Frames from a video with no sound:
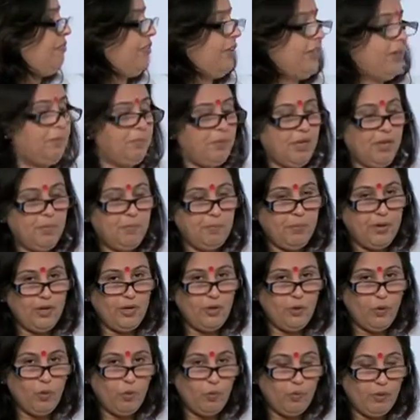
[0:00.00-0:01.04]
for the
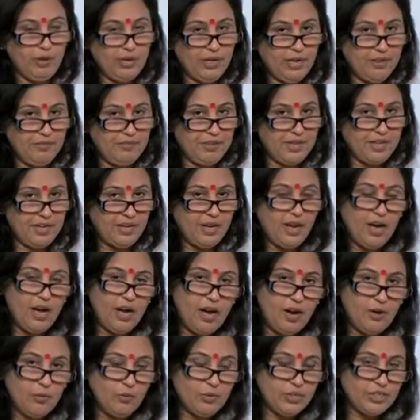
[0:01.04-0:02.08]
people who were living
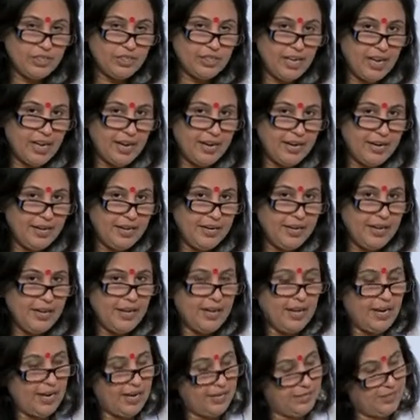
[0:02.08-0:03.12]
outside,
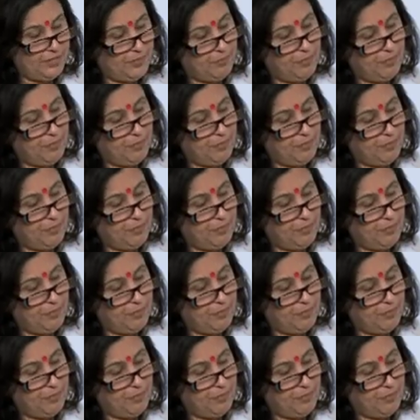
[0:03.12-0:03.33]
and it